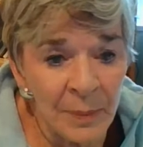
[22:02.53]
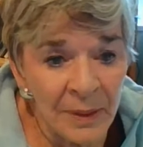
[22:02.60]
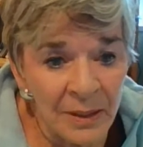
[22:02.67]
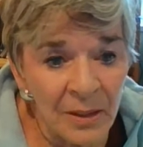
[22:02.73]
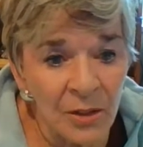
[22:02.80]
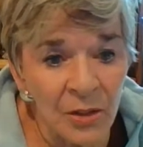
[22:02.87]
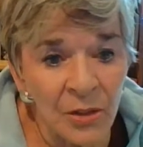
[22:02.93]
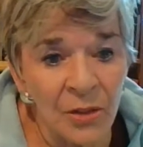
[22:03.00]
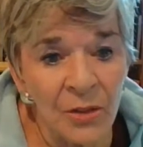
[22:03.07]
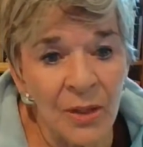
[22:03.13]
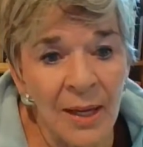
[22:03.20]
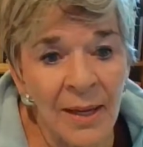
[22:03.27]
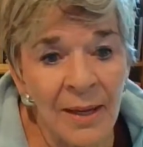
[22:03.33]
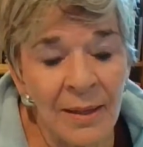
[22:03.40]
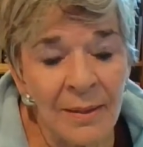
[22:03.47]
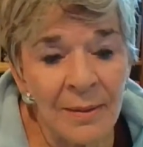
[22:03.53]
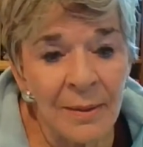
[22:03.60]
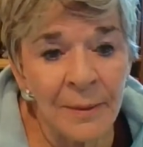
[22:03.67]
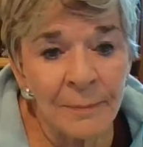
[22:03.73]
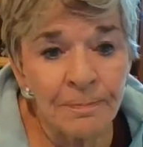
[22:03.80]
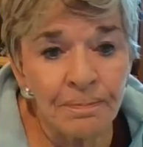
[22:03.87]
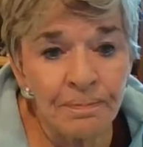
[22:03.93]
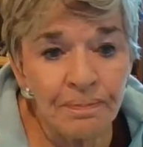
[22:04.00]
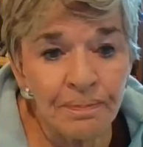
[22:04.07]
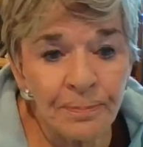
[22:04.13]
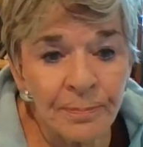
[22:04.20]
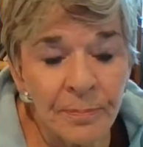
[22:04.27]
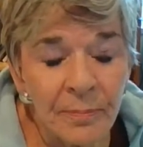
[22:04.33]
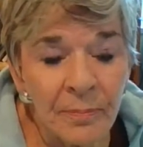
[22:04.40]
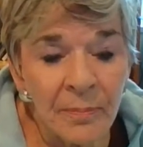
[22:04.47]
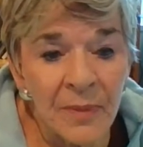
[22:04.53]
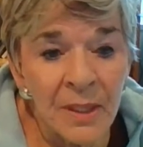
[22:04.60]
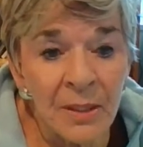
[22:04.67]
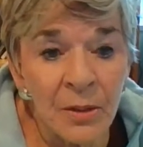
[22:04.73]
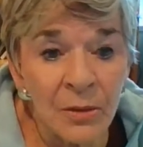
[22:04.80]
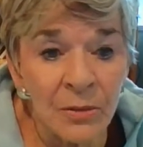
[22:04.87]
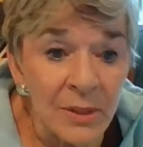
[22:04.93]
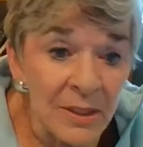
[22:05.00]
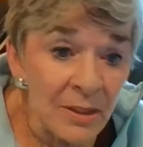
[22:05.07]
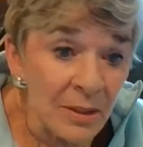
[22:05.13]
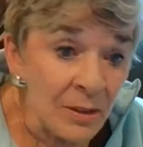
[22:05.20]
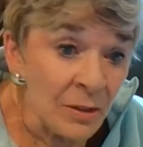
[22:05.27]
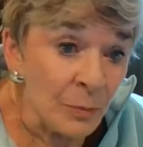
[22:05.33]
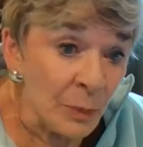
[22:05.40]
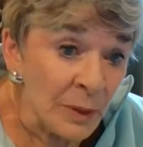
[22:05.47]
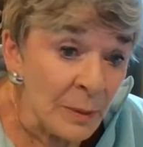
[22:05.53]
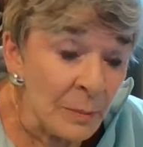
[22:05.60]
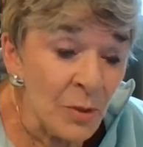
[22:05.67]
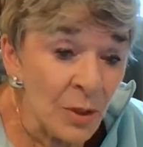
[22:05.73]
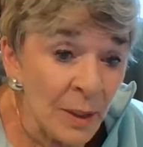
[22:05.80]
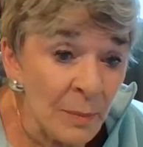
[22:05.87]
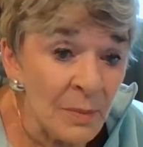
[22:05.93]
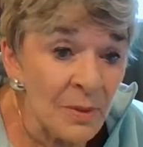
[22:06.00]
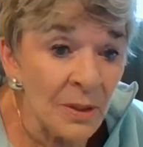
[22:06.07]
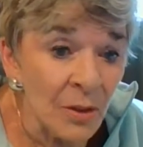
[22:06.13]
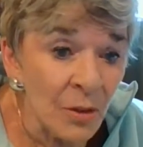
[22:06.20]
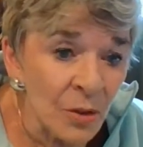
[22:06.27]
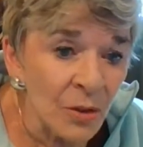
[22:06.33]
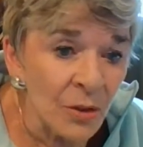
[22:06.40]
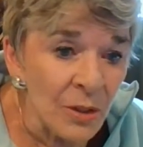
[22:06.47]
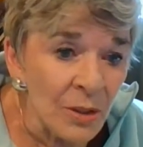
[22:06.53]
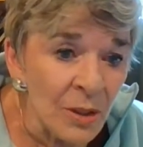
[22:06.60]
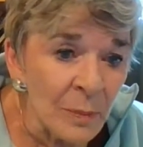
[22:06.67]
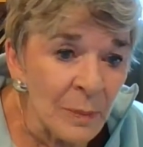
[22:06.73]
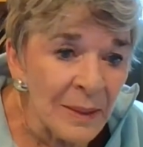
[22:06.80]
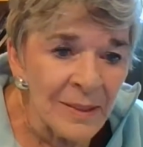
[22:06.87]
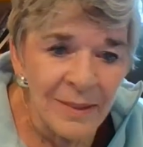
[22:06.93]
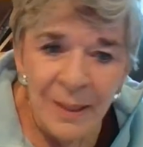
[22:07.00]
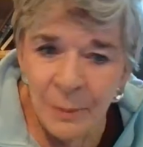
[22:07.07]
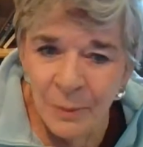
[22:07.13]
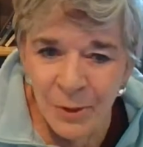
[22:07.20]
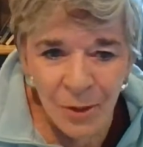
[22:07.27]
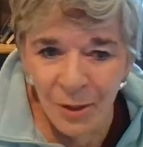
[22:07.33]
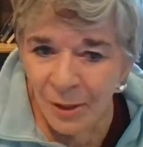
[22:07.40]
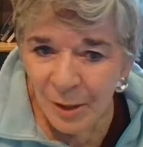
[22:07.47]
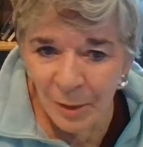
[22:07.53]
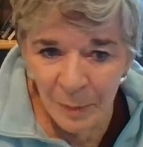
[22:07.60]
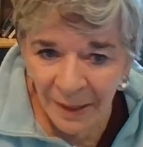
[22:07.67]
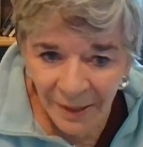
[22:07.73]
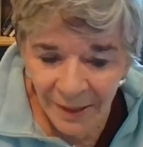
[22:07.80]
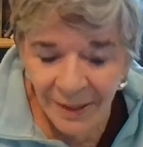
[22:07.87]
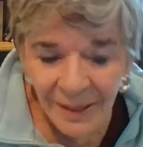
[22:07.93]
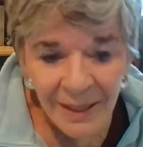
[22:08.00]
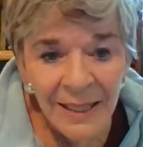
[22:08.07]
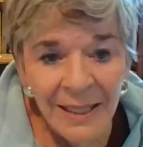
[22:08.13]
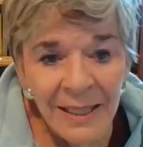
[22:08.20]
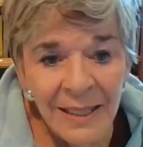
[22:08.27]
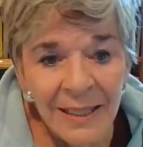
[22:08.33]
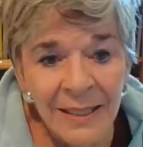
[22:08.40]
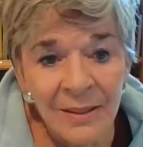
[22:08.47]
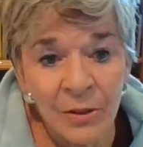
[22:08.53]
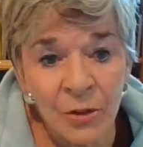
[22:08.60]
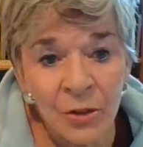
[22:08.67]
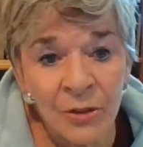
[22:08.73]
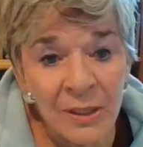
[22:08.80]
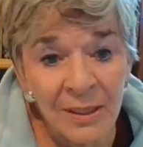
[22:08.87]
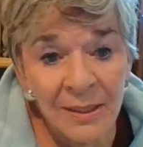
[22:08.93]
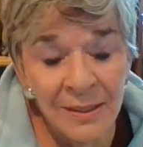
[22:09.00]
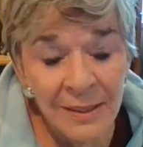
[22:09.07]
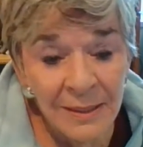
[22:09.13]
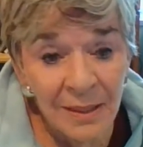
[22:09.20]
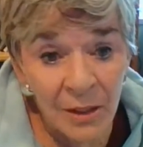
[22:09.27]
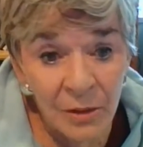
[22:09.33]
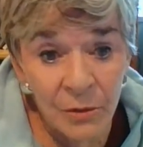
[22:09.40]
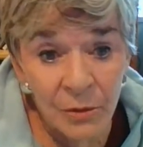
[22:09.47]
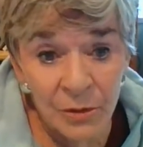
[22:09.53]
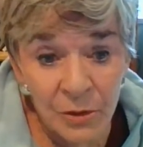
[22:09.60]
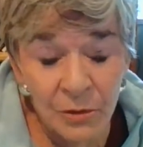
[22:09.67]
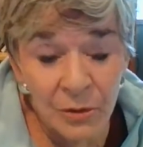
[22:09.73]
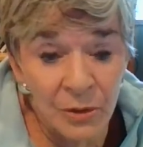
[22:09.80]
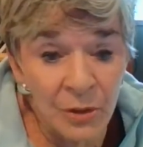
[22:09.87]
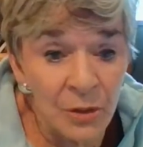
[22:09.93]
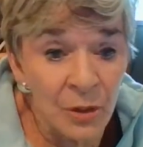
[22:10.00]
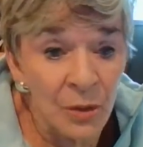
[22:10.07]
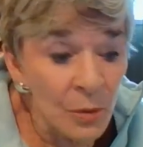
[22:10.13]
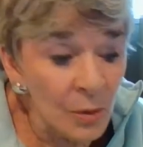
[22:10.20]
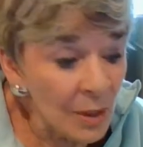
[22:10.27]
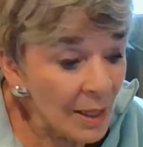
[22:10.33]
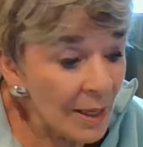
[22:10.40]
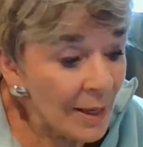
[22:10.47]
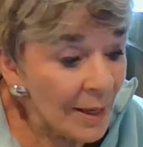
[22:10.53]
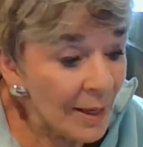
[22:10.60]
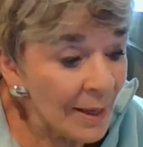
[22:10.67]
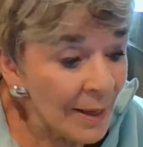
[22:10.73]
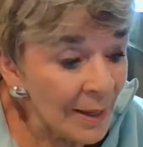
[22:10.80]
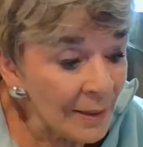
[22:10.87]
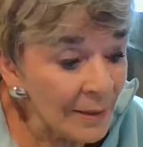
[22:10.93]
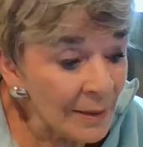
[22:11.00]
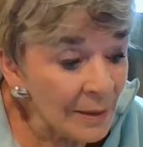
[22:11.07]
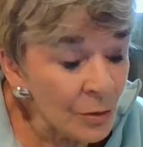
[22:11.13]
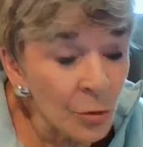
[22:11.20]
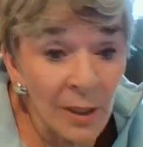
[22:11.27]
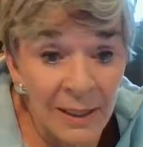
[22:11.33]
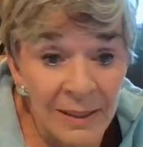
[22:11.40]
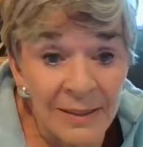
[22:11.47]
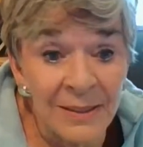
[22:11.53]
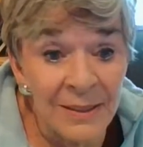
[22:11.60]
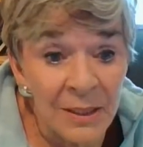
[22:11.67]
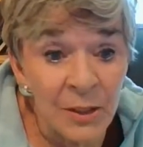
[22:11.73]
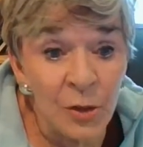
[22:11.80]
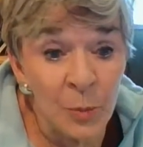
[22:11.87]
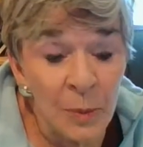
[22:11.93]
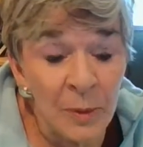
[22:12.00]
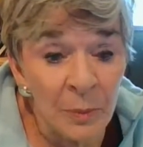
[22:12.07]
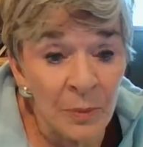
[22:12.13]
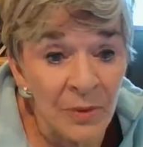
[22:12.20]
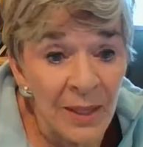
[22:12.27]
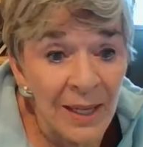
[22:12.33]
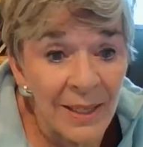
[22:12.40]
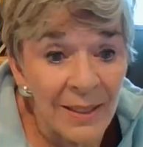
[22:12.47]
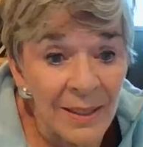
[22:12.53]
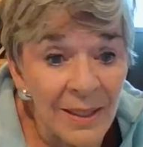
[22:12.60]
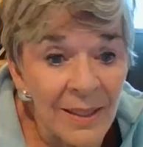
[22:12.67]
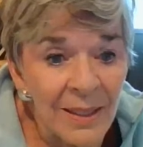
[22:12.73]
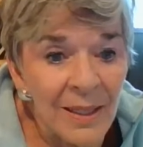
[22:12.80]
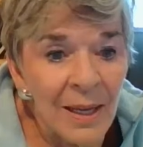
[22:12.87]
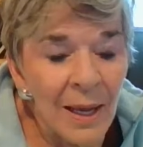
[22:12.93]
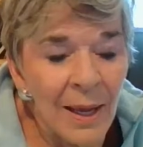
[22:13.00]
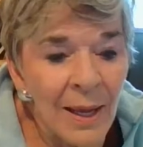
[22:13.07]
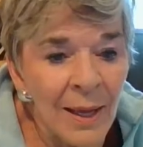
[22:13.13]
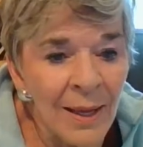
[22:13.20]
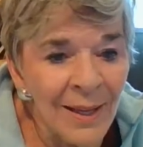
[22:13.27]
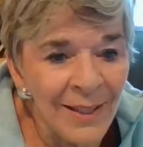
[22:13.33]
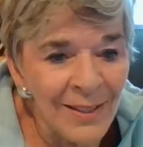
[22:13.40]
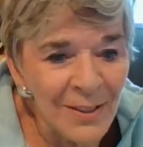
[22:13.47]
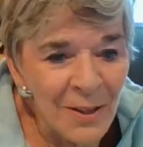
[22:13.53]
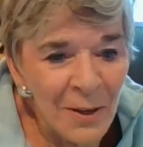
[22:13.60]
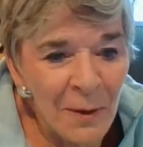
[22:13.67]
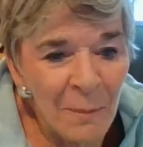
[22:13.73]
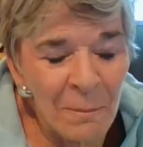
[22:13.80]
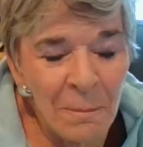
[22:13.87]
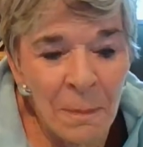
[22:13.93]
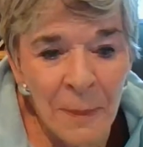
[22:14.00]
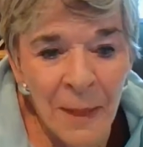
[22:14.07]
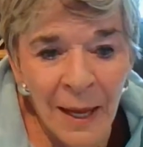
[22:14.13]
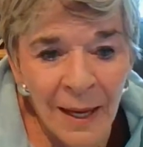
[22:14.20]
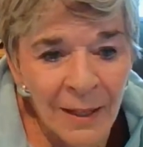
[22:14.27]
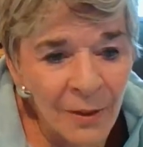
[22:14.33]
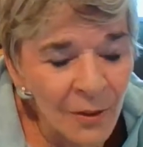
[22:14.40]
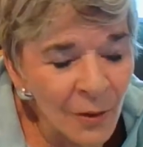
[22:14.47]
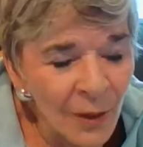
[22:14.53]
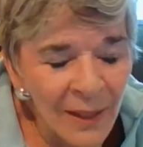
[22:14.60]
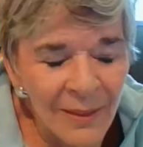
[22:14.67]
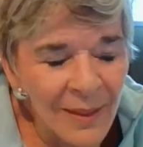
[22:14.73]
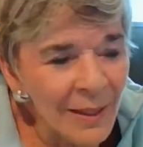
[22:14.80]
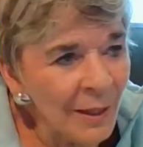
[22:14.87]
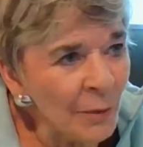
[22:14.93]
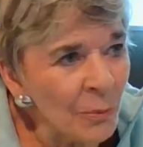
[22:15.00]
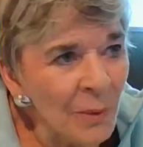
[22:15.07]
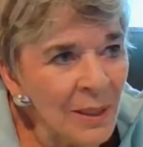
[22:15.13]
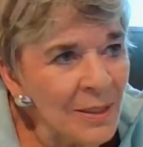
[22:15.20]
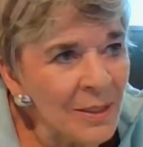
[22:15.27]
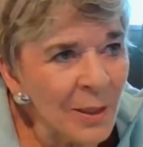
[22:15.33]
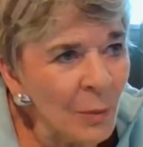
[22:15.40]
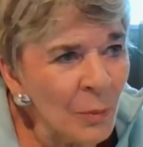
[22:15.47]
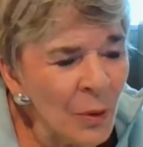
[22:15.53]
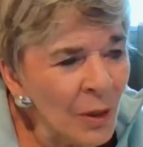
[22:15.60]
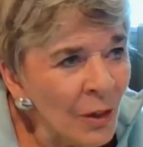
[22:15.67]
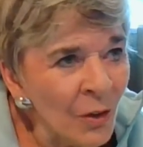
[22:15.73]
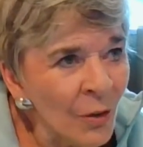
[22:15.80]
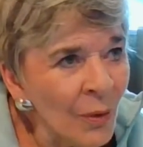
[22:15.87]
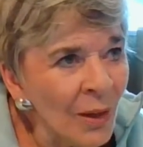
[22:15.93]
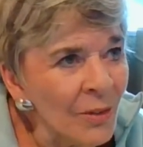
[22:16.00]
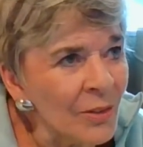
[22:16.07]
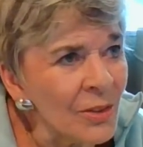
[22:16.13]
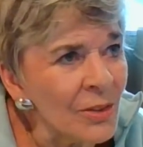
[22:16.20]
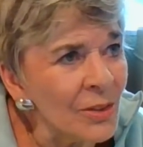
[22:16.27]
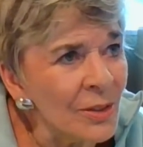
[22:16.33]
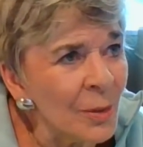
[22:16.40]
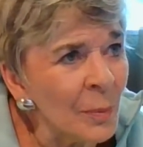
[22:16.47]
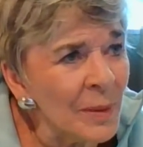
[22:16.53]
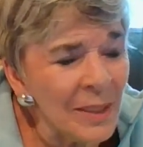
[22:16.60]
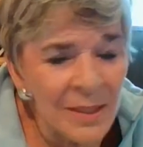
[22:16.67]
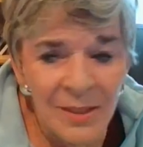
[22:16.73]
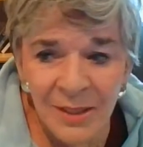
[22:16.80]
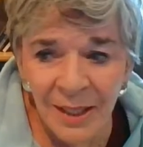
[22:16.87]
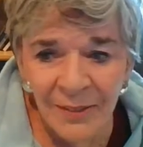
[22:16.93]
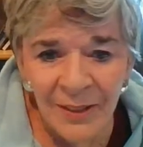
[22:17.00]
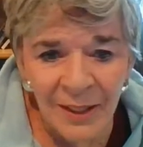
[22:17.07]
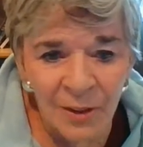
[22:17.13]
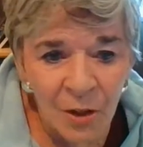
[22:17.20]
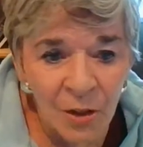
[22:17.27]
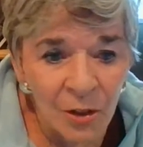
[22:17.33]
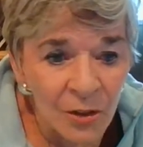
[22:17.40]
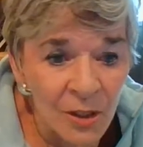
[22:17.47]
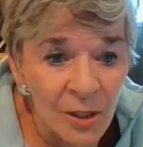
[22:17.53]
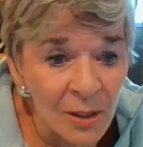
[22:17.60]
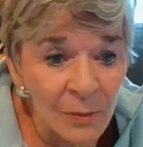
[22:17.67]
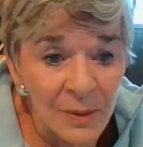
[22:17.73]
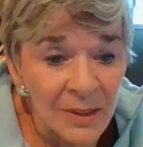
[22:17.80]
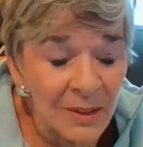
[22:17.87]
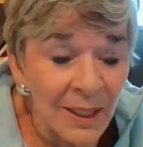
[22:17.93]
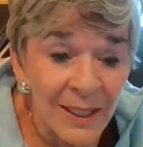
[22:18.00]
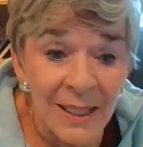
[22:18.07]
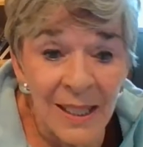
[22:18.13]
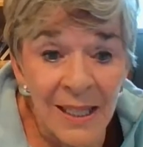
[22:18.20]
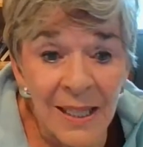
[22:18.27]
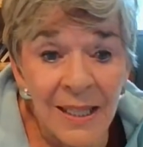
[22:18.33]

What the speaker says: in here and, listen to William James and Carl Jung, because they were talking about it in the early 1900s, and trying to teach people then. And I don't know, I think I read somewhere or else somebody said that Carl Jung was like